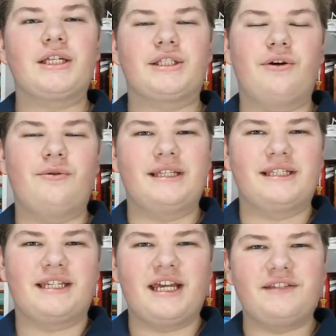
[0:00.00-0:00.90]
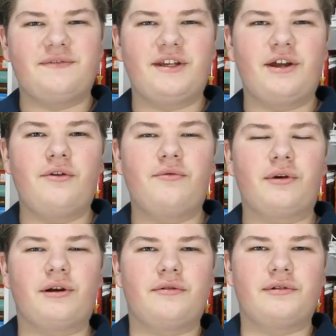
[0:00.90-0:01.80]
So in today's video,
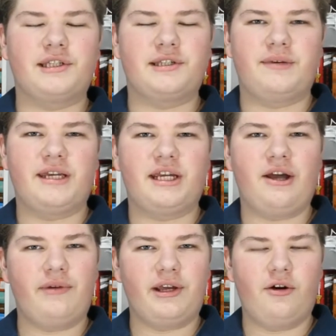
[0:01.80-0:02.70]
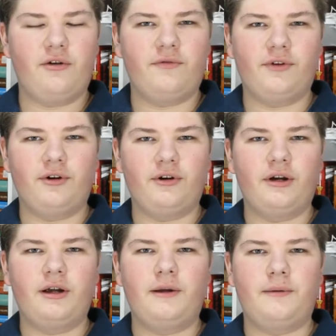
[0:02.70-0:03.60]
we're going to be going
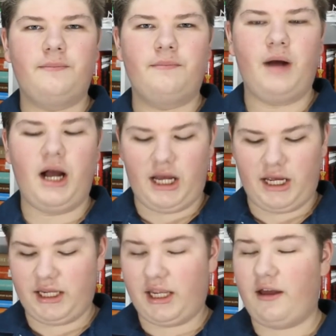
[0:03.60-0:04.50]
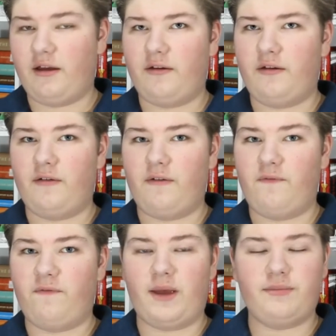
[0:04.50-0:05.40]
over my
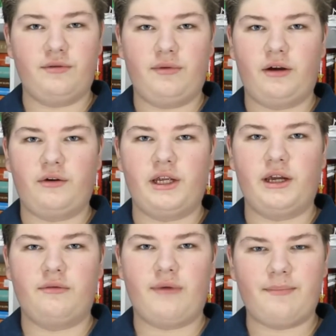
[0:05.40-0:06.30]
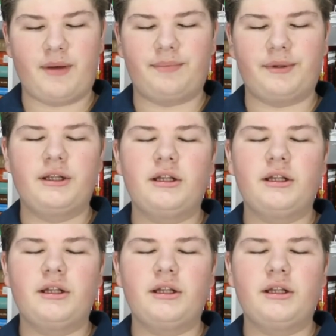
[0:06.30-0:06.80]
February wrap-up.